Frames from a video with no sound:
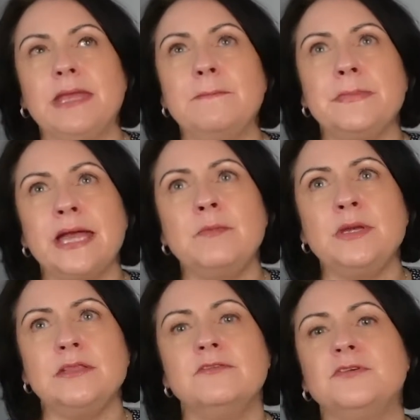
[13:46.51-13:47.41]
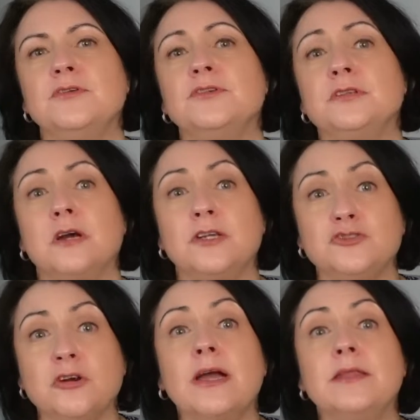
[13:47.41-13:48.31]
It may be in the future that I
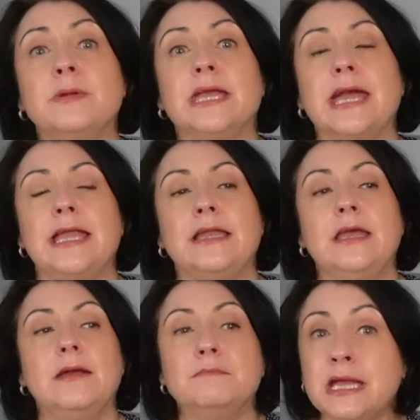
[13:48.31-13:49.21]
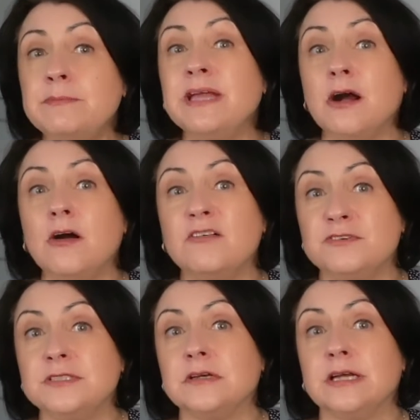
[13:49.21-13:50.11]
try them again, maybe
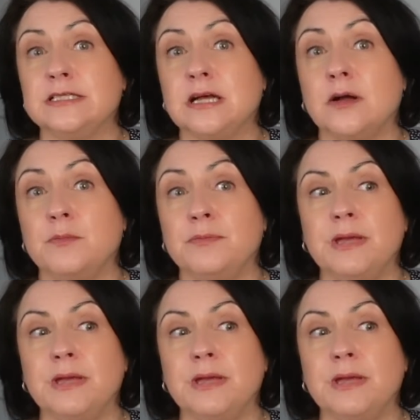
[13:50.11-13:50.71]
half a size up.